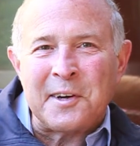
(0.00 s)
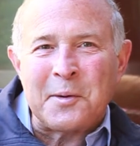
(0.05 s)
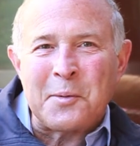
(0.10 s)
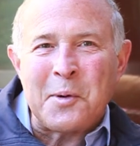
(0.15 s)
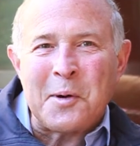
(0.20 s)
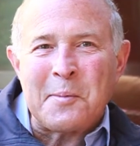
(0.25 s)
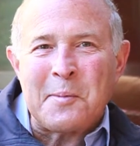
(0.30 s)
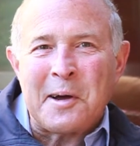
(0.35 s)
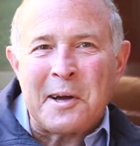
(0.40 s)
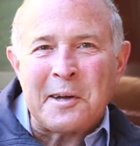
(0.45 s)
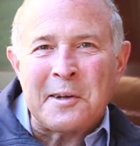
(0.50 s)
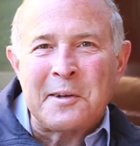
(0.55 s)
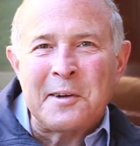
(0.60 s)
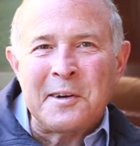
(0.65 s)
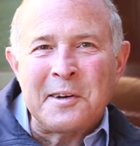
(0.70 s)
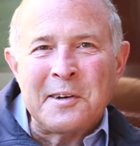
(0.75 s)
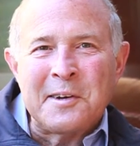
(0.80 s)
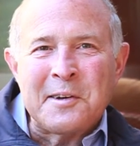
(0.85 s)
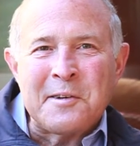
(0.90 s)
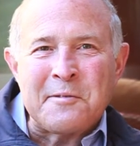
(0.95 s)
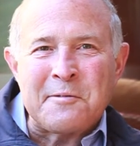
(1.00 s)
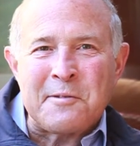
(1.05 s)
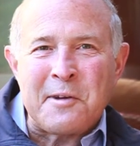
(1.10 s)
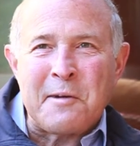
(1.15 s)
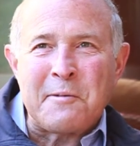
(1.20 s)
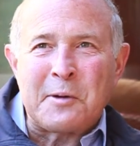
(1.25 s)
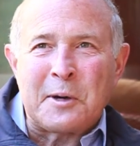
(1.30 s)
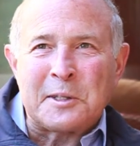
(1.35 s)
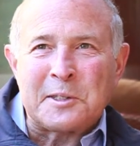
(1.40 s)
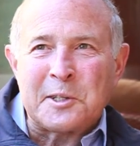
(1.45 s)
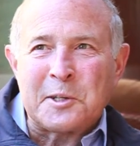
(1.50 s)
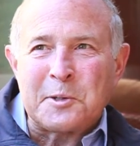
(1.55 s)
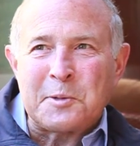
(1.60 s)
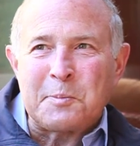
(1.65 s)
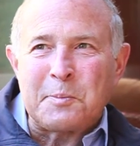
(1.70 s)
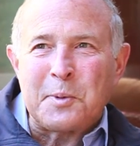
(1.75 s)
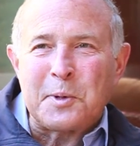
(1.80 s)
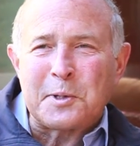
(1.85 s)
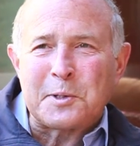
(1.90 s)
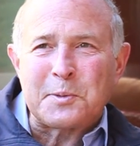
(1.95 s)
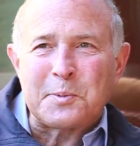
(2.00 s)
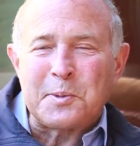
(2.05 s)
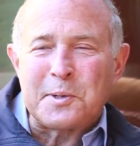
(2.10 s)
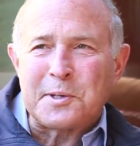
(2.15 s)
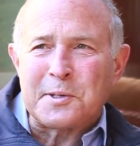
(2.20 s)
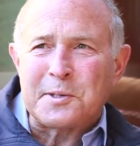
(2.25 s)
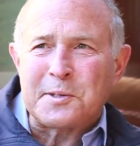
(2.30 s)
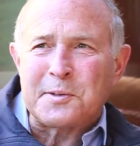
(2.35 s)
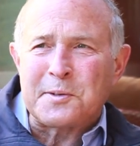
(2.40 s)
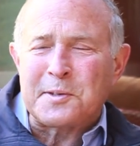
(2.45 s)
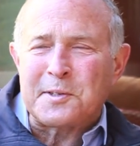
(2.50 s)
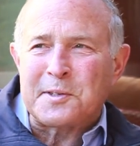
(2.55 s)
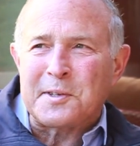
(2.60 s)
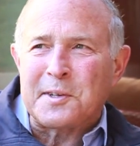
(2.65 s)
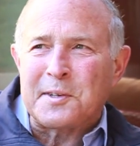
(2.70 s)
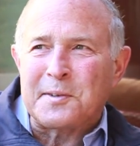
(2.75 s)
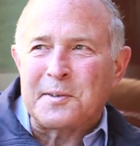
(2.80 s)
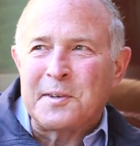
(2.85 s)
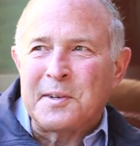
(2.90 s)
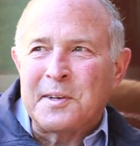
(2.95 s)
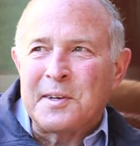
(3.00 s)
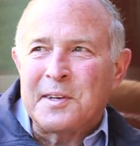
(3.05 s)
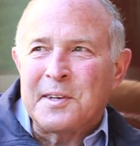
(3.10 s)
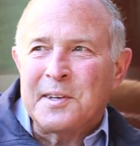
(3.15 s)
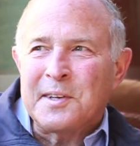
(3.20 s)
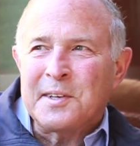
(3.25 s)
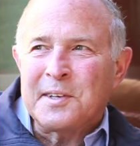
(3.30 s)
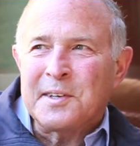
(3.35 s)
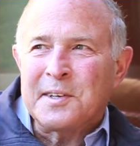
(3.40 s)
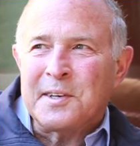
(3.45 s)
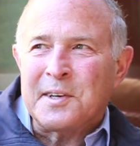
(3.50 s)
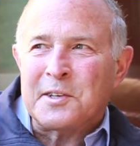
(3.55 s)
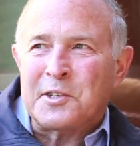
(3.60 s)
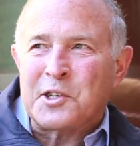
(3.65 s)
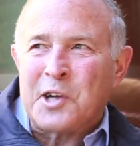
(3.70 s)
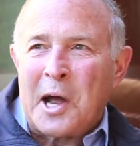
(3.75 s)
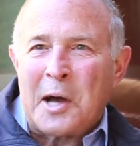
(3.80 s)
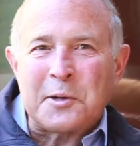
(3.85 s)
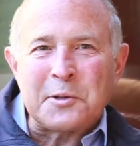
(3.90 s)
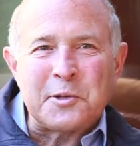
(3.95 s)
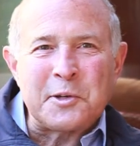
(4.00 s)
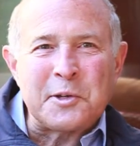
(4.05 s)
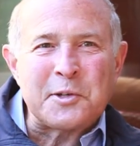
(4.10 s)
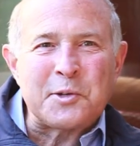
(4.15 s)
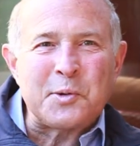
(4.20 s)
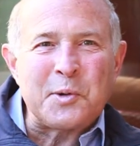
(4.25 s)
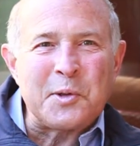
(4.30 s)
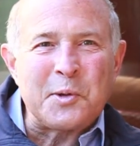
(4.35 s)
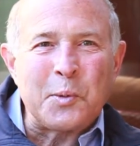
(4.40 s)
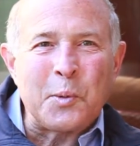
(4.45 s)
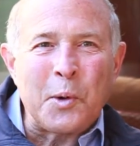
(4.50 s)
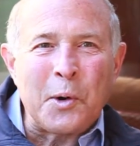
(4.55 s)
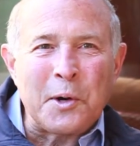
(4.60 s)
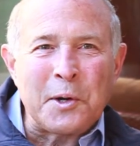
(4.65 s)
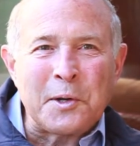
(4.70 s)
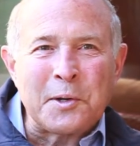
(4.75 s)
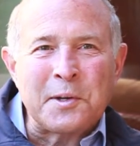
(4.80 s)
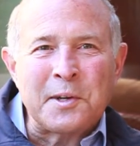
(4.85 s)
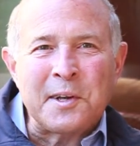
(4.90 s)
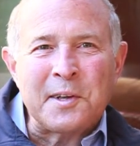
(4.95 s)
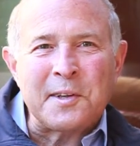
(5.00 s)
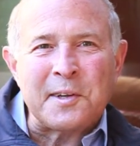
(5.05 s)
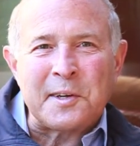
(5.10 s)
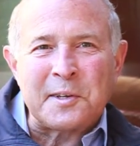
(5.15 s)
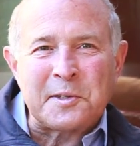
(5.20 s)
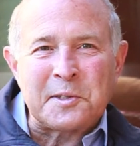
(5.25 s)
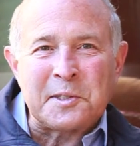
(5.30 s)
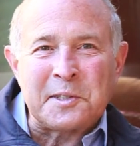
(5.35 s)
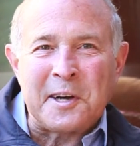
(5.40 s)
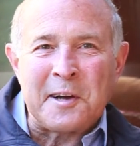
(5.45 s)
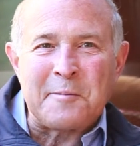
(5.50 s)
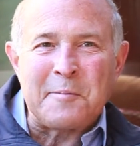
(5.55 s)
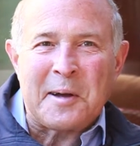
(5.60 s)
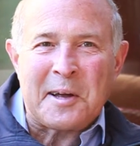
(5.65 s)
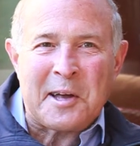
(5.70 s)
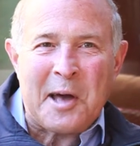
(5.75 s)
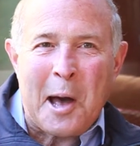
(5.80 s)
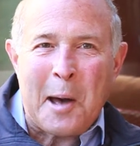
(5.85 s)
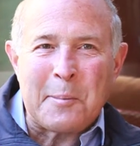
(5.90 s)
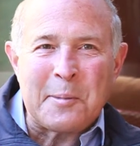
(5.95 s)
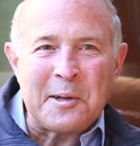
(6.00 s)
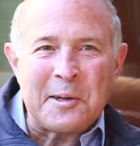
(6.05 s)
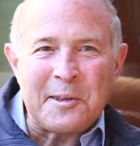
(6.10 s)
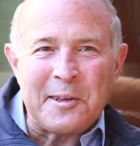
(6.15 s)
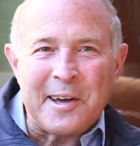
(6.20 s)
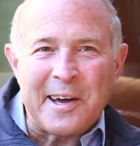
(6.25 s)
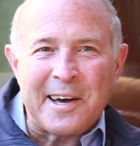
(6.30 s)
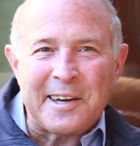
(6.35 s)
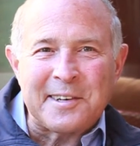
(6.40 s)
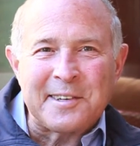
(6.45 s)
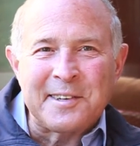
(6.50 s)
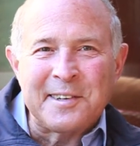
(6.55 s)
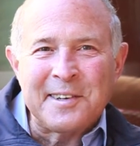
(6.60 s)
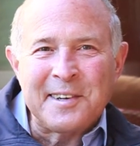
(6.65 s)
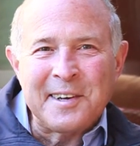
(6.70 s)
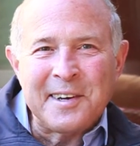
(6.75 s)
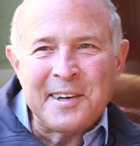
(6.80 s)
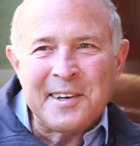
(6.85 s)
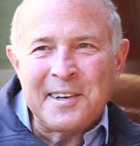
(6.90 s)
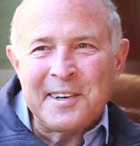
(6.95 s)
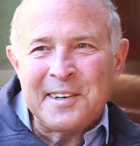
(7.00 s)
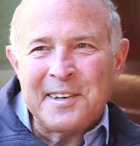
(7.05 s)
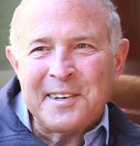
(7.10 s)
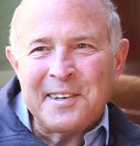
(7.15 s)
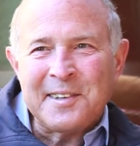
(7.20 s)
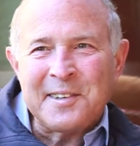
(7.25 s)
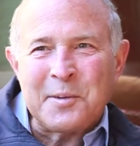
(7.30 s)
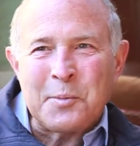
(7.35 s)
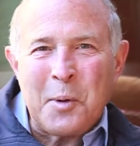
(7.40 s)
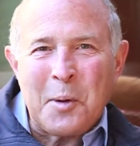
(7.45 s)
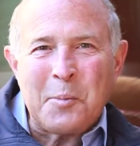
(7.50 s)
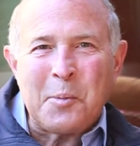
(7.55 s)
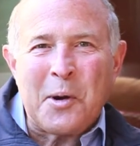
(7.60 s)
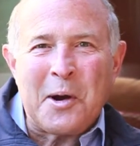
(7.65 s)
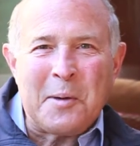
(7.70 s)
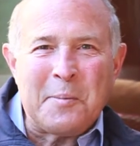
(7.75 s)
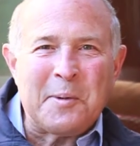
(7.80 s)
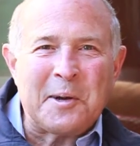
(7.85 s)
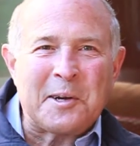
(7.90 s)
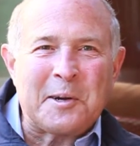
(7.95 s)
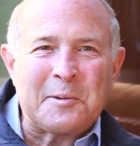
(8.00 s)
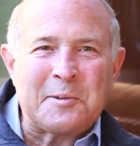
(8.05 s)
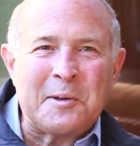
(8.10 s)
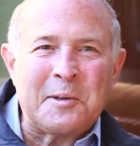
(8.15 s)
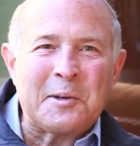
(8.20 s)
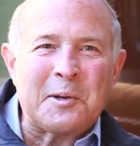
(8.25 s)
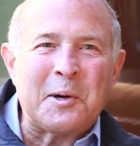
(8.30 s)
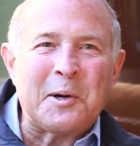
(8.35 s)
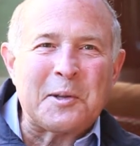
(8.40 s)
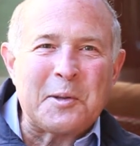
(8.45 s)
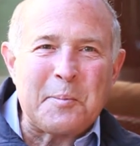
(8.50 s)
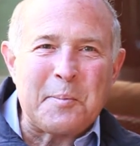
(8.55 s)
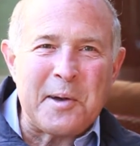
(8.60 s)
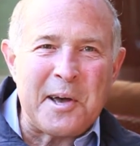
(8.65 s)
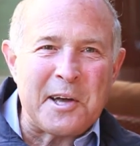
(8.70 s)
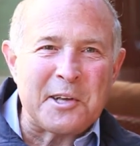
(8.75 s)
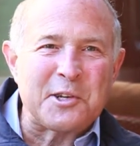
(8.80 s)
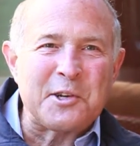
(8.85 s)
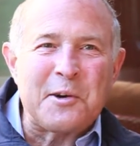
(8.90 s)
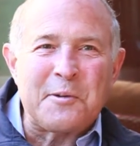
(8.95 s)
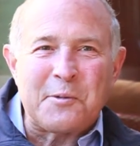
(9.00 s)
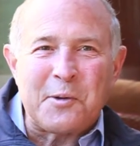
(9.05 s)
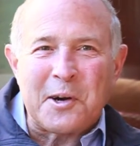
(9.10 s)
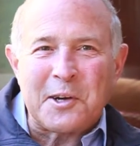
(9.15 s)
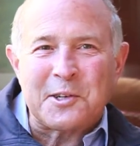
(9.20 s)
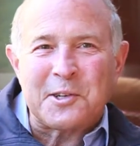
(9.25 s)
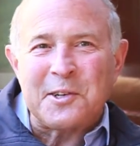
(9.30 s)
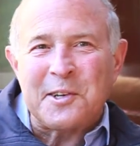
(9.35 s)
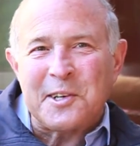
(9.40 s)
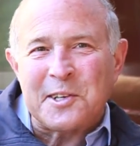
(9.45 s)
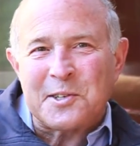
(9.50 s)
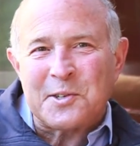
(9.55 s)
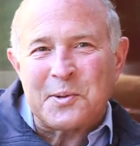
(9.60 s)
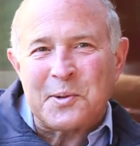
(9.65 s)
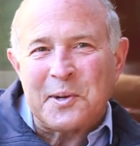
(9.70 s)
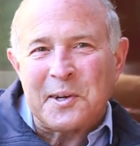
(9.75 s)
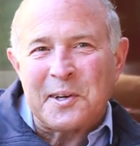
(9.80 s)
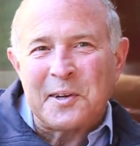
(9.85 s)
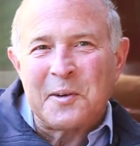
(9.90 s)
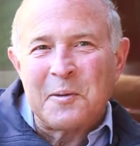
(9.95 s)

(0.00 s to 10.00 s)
One of my favorite early books was A Child's History of the World. I think I still have my copy of that. At one point I picked up something called The Pageant of Russian History.